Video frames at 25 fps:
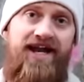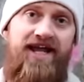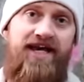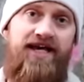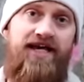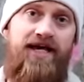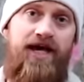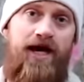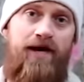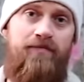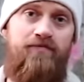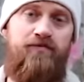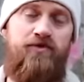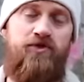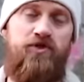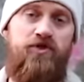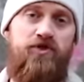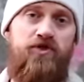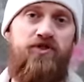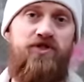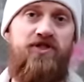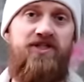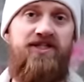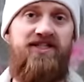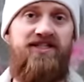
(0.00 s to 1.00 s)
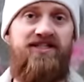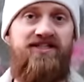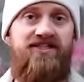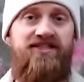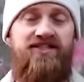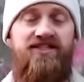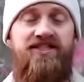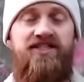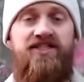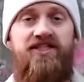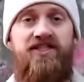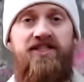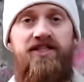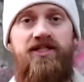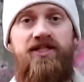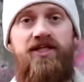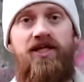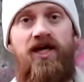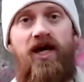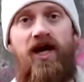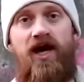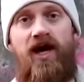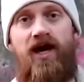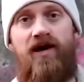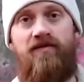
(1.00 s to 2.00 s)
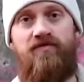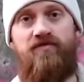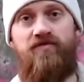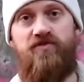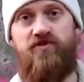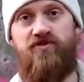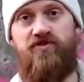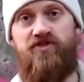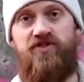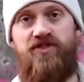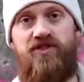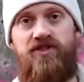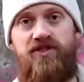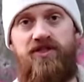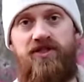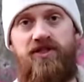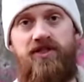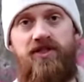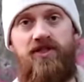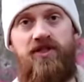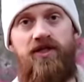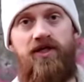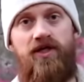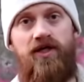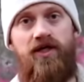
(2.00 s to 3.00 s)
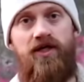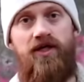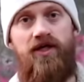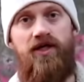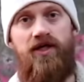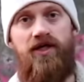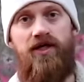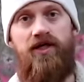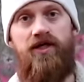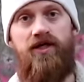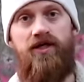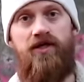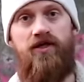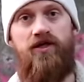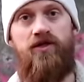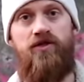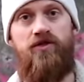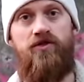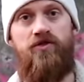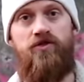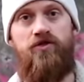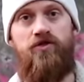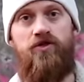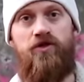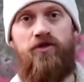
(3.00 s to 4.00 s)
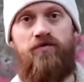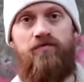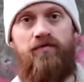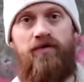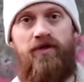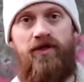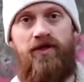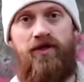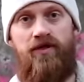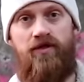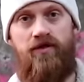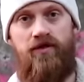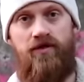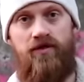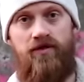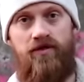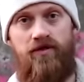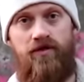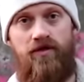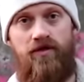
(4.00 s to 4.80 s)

and they captured city after city in Germany.